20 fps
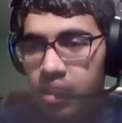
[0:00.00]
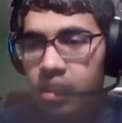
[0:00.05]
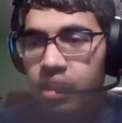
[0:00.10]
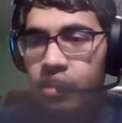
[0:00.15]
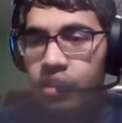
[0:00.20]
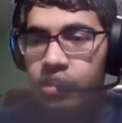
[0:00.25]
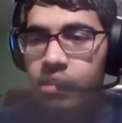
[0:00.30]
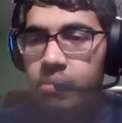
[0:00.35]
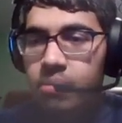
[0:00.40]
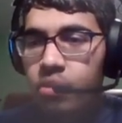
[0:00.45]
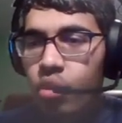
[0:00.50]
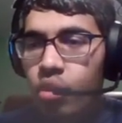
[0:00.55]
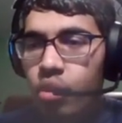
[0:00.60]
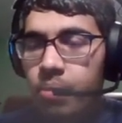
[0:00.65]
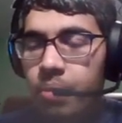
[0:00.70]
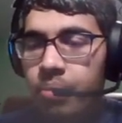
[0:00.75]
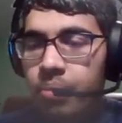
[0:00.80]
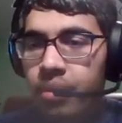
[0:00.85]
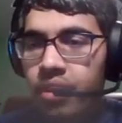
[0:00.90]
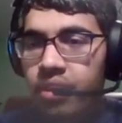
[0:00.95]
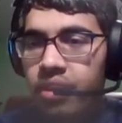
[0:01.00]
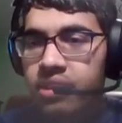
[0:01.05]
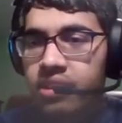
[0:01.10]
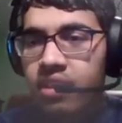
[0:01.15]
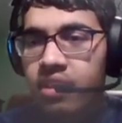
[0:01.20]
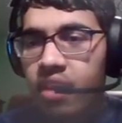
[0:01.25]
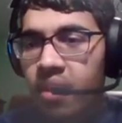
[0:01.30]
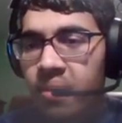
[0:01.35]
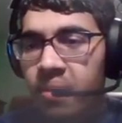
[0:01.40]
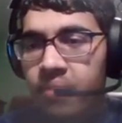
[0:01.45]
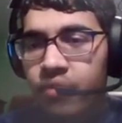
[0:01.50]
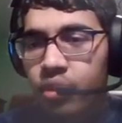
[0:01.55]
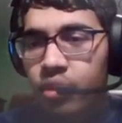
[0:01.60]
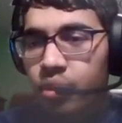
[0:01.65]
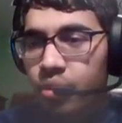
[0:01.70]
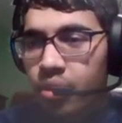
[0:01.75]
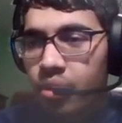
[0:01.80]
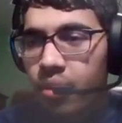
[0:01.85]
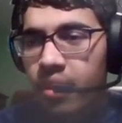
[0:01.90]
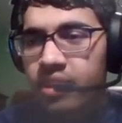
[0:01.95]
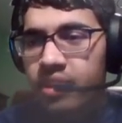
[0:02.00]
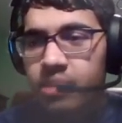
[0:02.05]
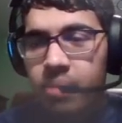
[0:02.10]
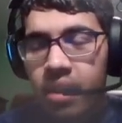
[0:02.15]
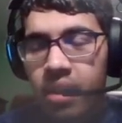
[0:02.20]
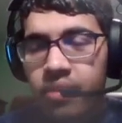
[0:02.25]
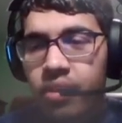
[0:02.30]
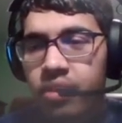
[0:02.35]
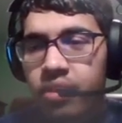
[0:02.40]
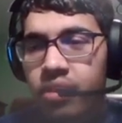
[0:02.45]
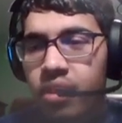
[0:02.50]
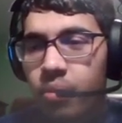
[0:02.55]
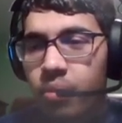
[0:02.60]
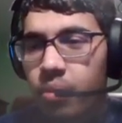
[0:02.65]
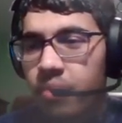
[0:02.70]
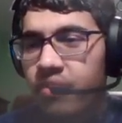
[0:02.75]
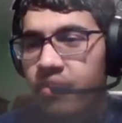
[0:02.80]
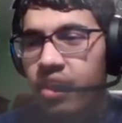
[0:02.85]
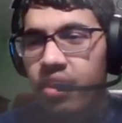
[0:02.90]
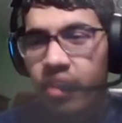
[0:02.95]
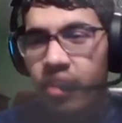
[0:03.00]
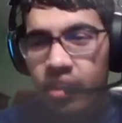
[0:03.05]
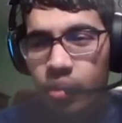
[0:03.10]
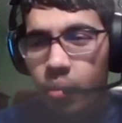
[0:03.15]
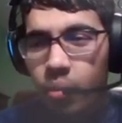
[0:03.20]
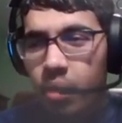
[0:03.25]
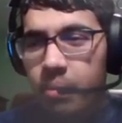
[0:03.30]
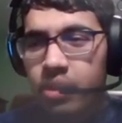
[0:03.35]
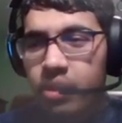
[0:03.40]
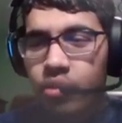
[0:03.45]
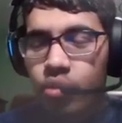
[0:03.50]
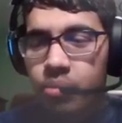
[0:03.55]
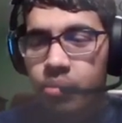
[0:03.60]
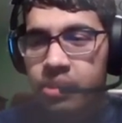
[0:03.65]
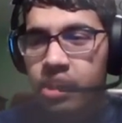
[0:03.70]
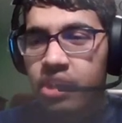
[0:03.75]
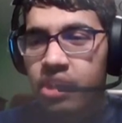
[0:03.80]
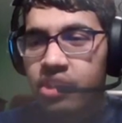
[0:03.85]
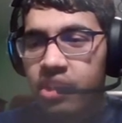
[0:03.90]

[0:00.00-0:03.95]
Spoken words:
some notable players. And for Ludogorets, man, I thought they were very underwhelming in the group stage.